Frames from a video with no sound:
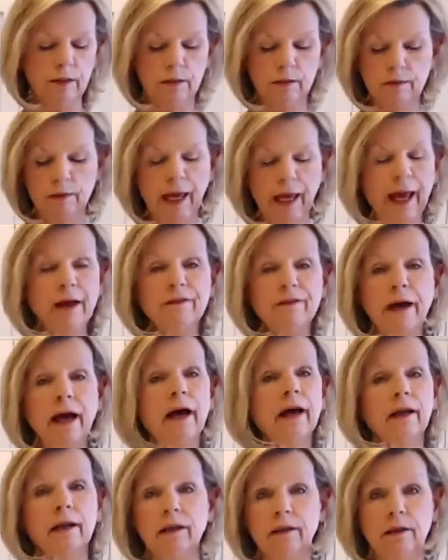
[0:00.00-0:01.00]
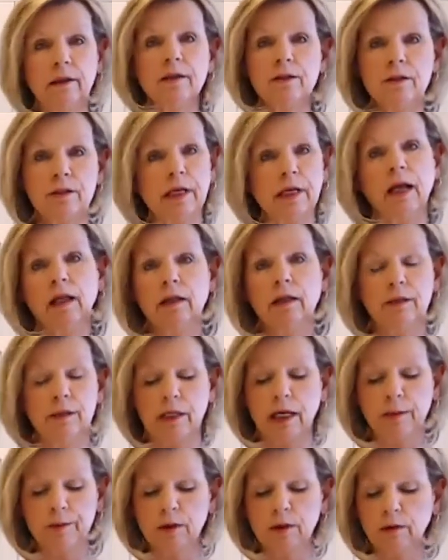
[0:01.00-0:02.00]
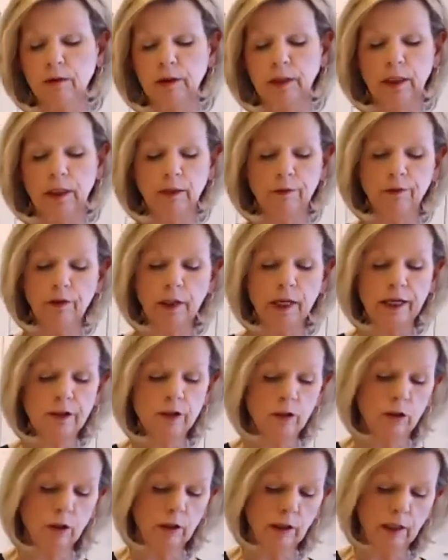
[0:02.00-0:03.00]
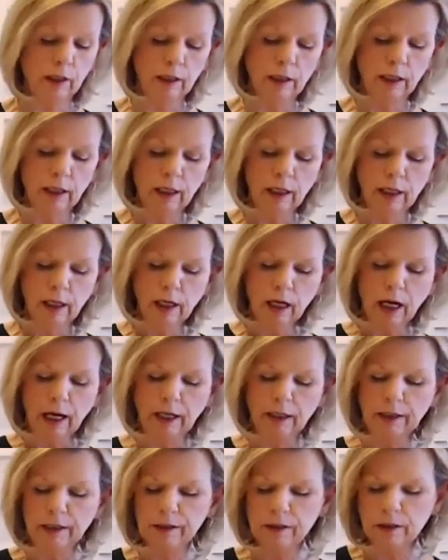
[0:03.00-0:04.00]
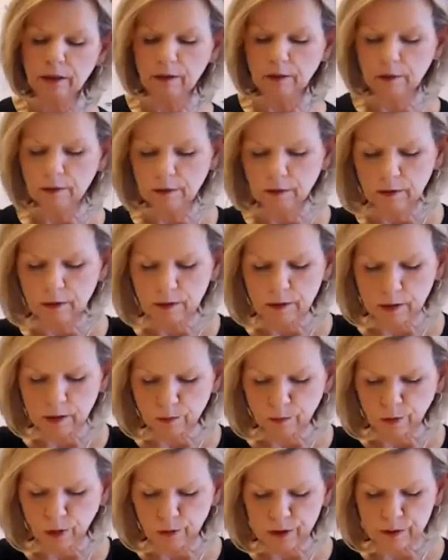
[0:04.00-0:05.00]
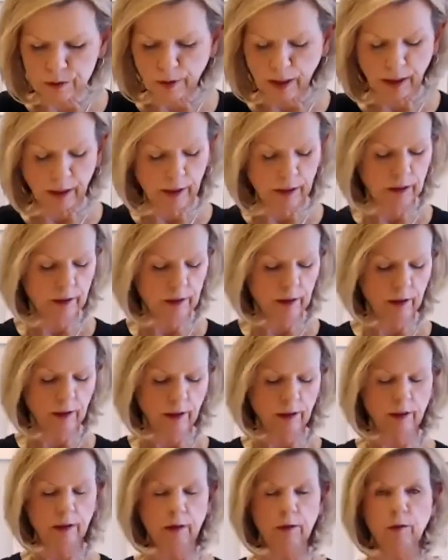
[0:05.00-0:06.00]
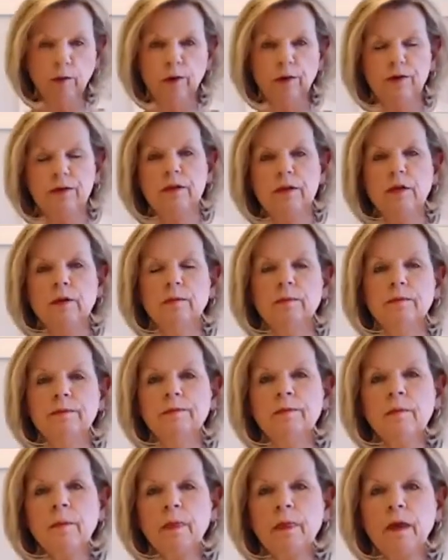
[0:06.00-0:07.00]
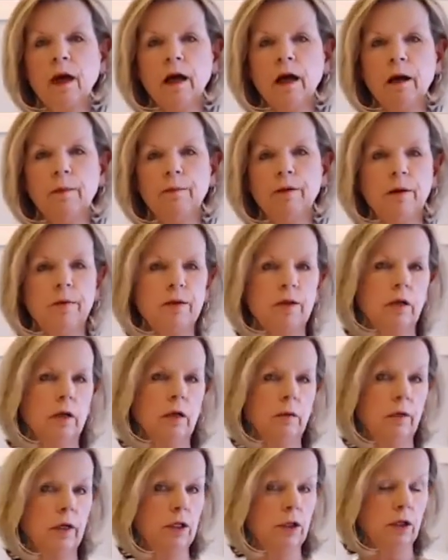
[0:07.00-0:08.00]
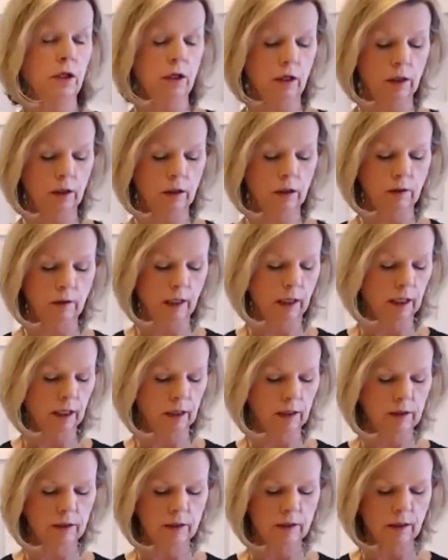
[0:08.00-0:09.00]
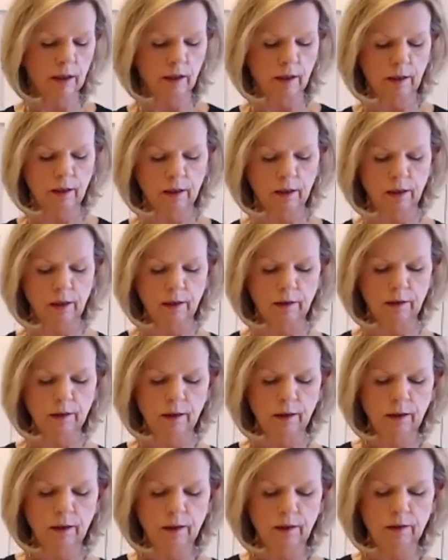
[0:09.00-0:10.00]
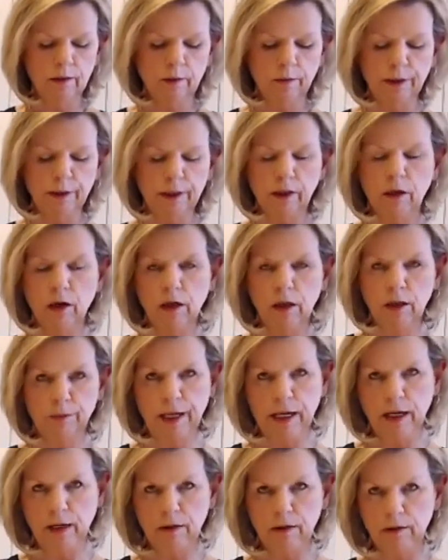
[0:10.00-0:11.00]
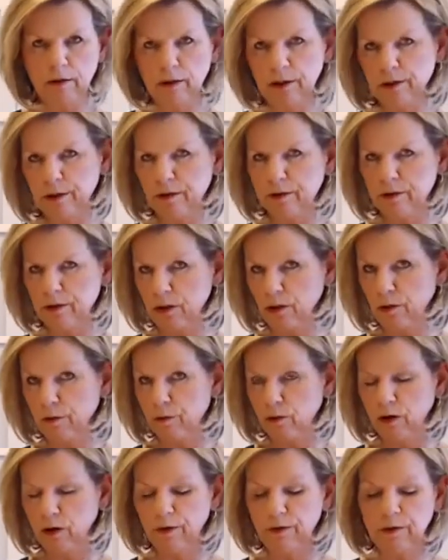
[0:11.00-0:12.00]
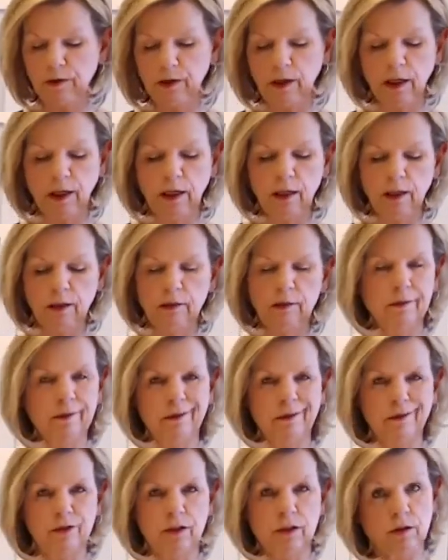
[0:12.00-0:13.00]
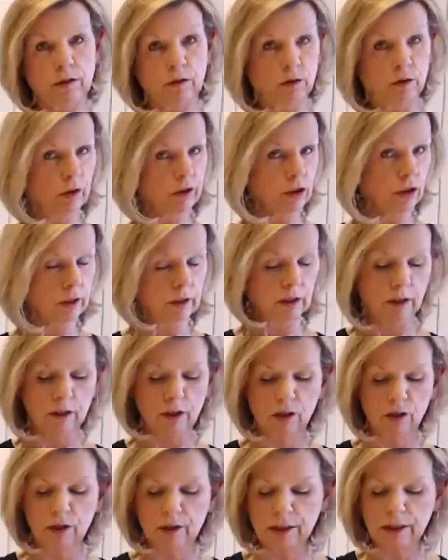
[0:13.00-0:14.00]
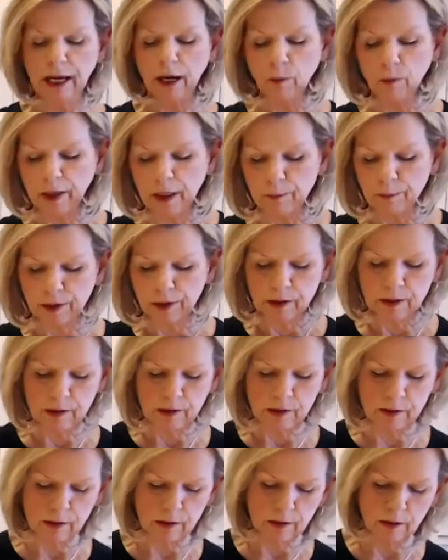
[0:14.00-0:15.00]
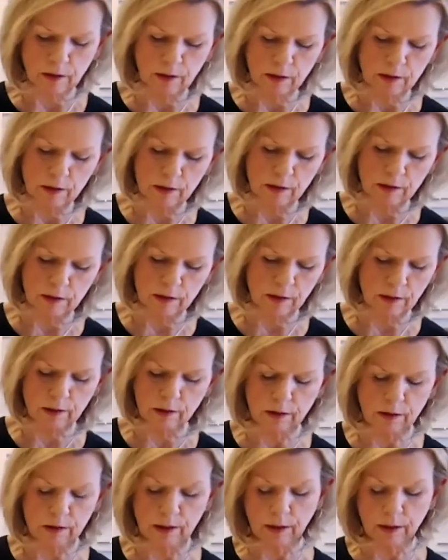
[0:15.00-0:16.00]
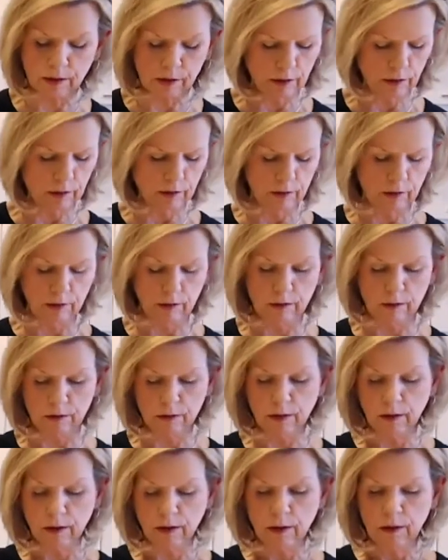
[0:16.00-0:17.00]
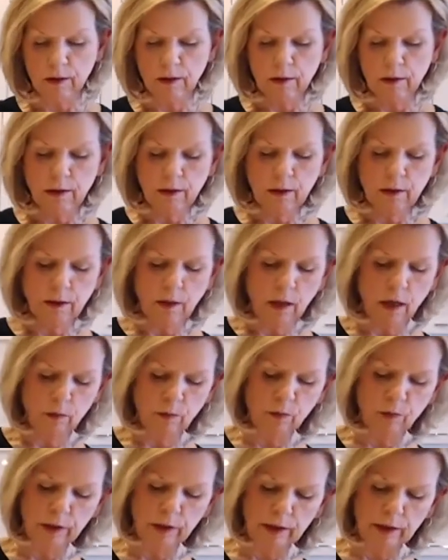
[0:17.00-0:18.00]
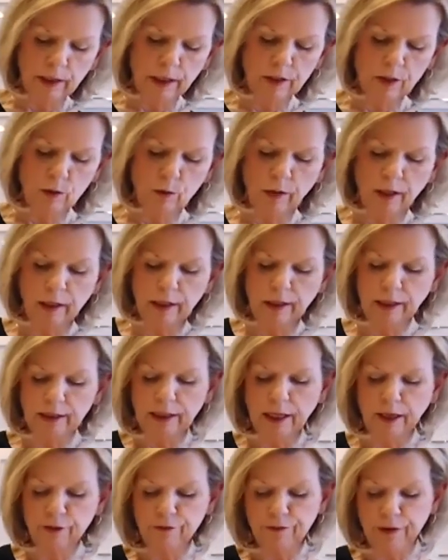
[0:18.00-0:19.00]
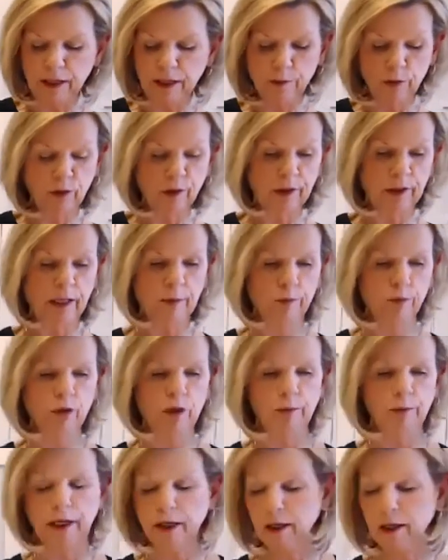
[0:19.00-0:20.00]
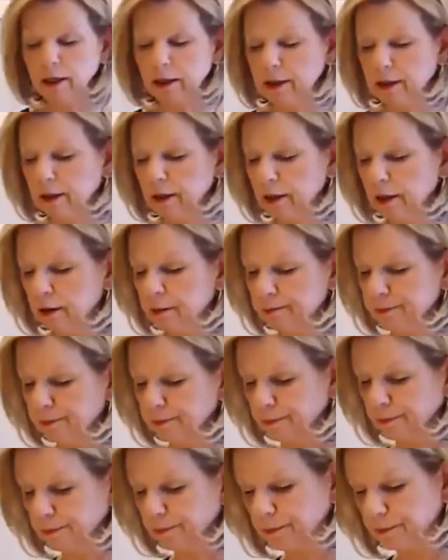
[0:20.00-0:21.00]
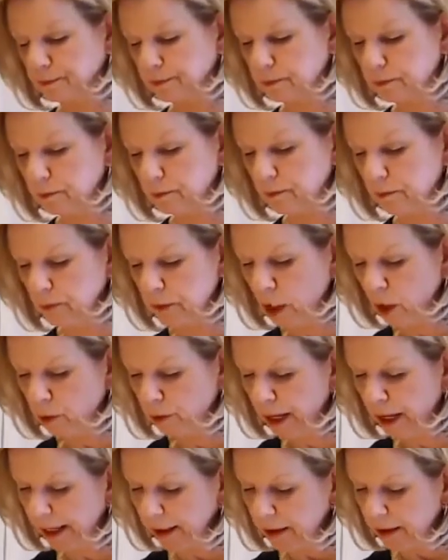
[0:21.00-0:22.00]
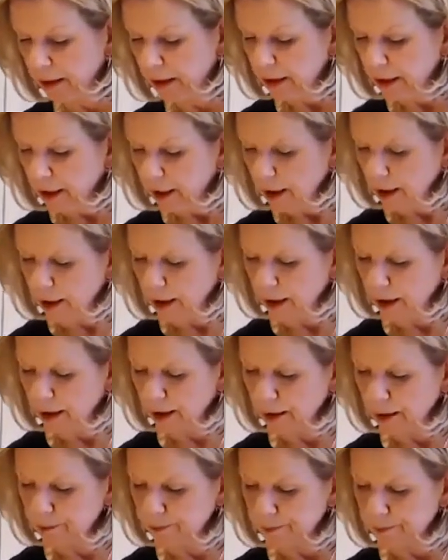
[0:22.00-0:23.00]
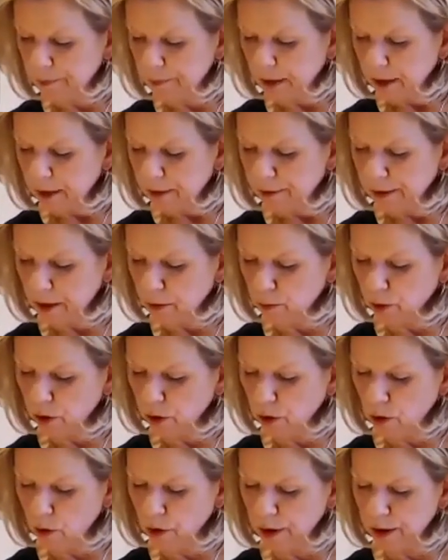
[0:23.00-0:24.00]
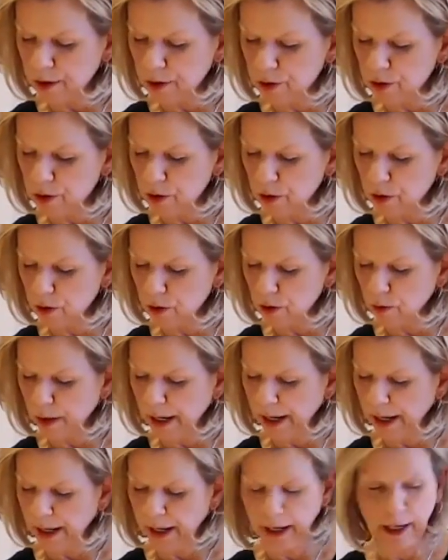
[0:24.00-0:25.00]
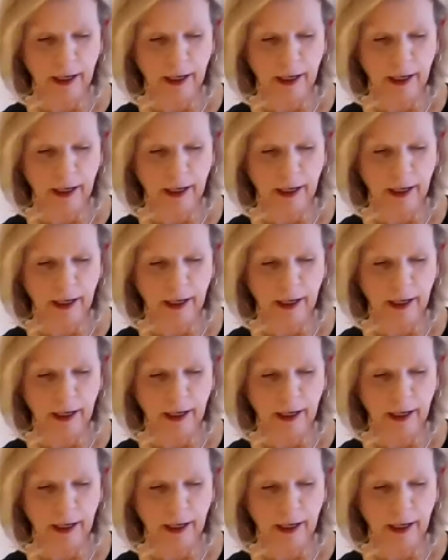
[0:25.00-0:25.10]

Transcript: have at it in salads, absolutely. And if you like to cook it, I like to roast mine with some Parmigiano Reggiano and a little bit of garlic powder and so forth, and it's crunchy and delicious that way. But this is excellent. This is a really nice way to get that fiber and that prebiotic in there. Okay, then we're going to add